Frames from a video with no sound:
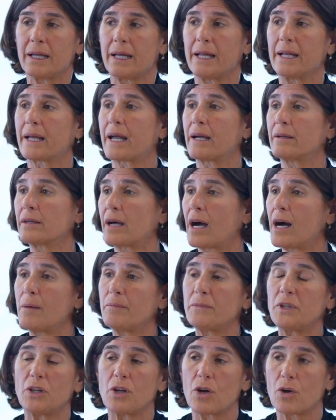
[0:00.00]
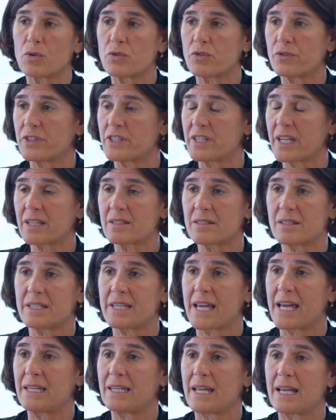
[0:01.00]
It can come, 6 to
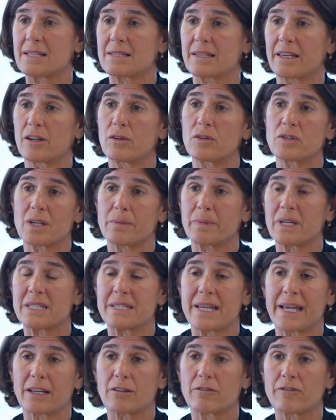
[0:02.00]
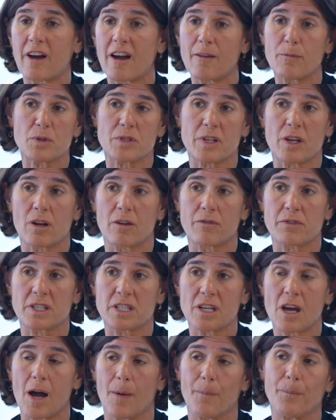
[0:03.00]
10 days later, and somebody's taken 5% off the
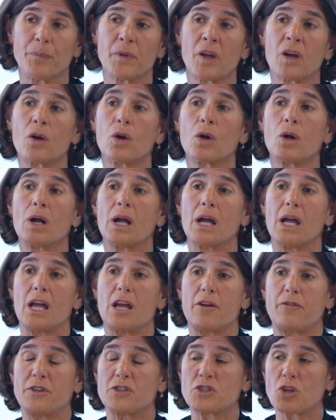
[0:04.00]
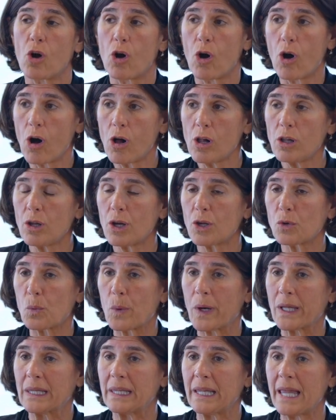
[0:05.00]
top. If it's all on
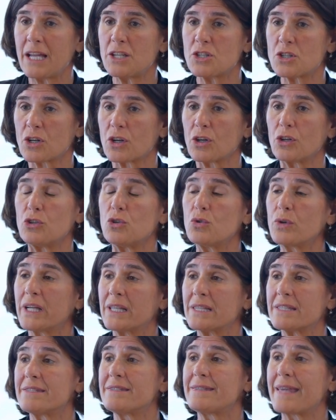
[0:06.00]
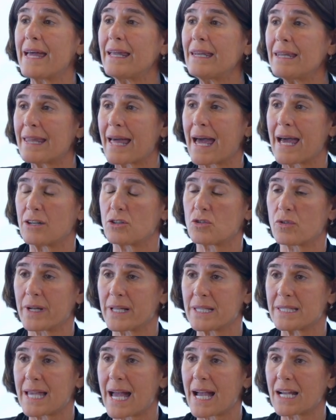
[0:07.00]
one ledger, you can send that
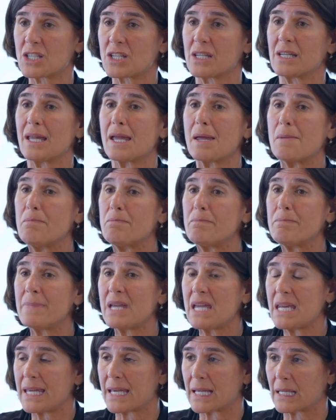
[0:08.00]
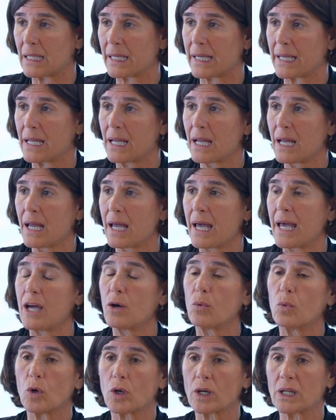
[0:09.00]
transaction immediately. It
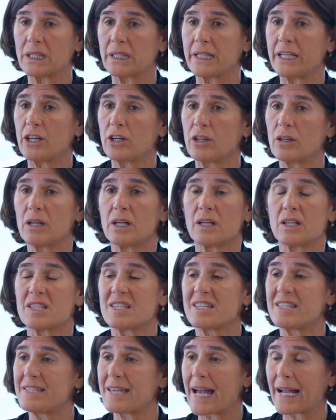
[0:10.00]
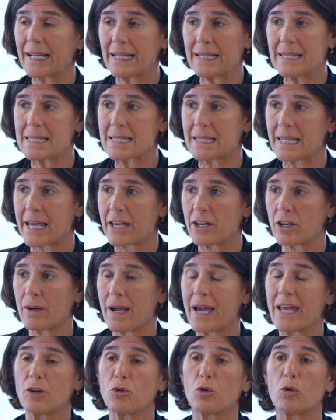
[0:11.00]
will clear seconds later,
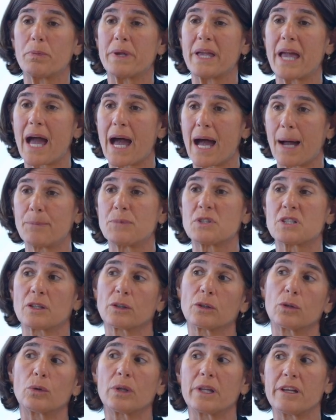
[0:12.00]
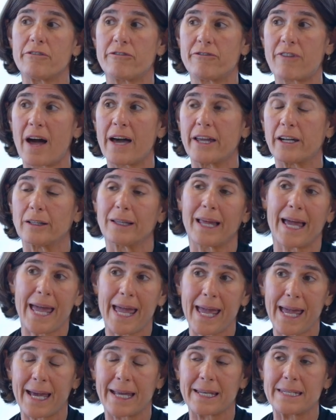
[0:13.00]
and it will be absolutely final,
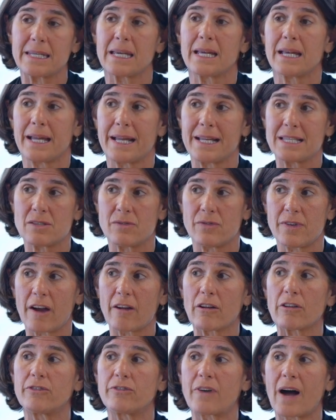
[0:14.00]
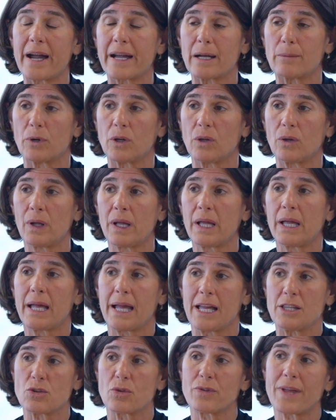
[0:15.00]
and it's verifiable.
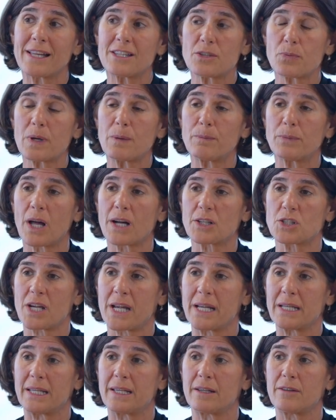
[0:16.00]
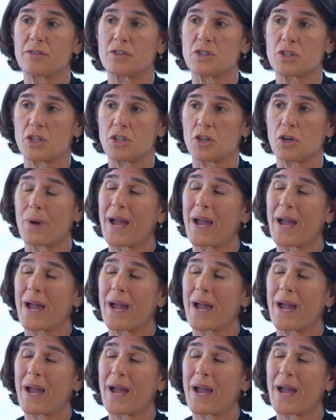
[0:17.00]
And so that's what a blockchain gives to you.